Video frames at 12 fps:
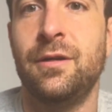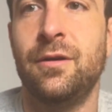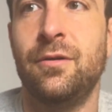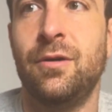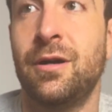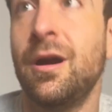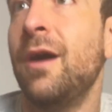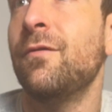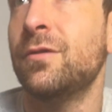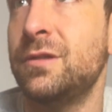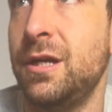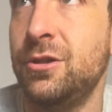a
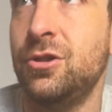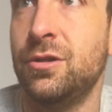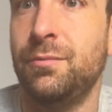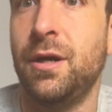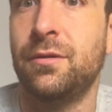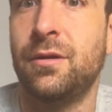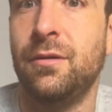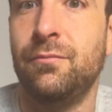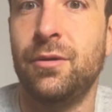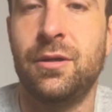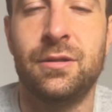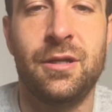conversation
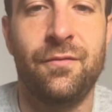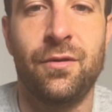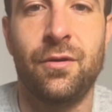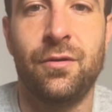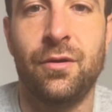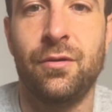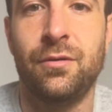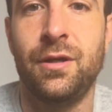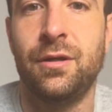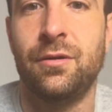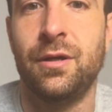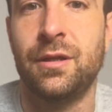about them, because even though
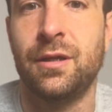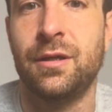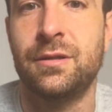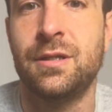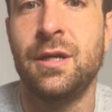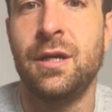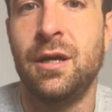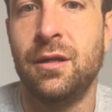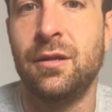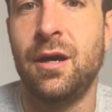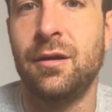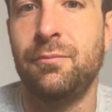they're illegal, I think it's
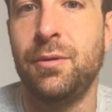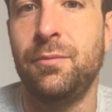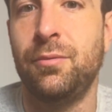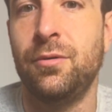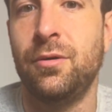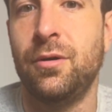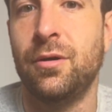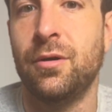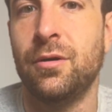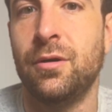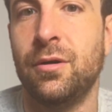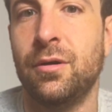a lot of
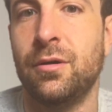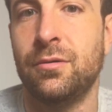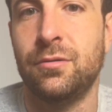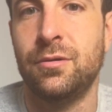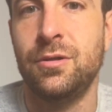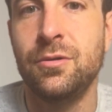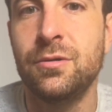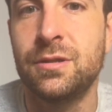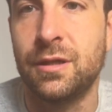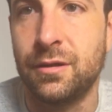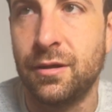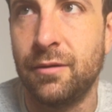people are
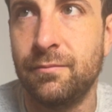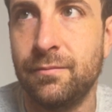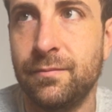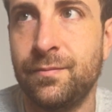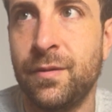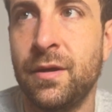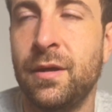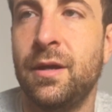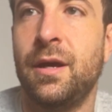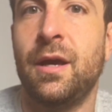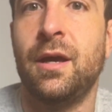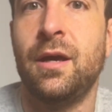using them,
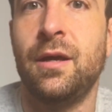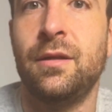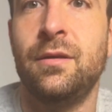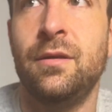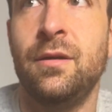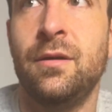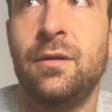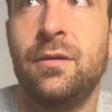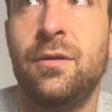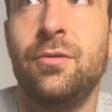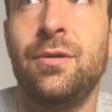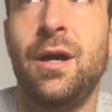and
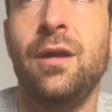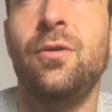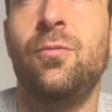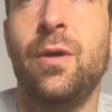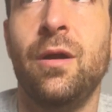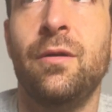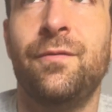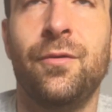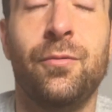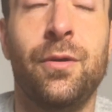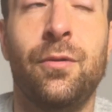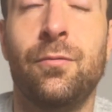they're not
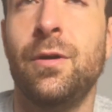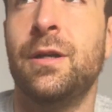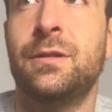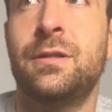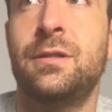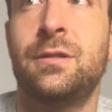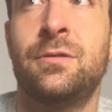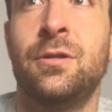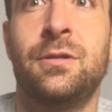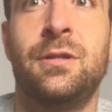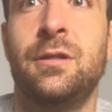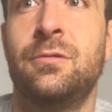aware of the real
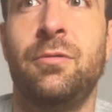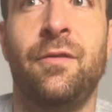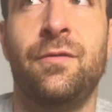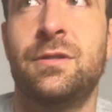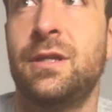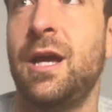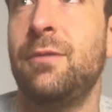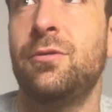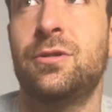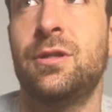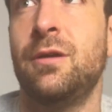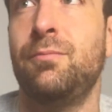risks. Just as we've
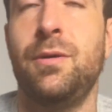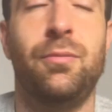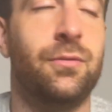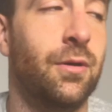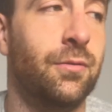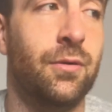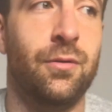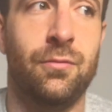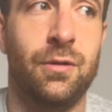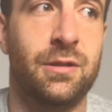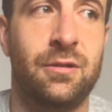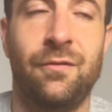established that people
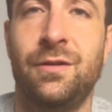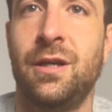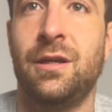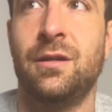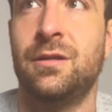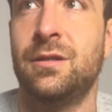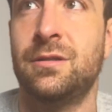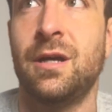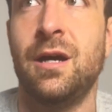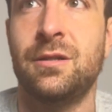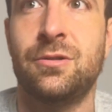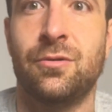don't know the risks of taking
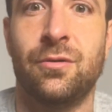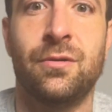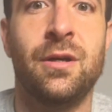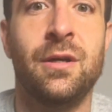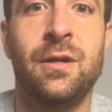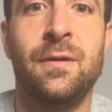testosterone,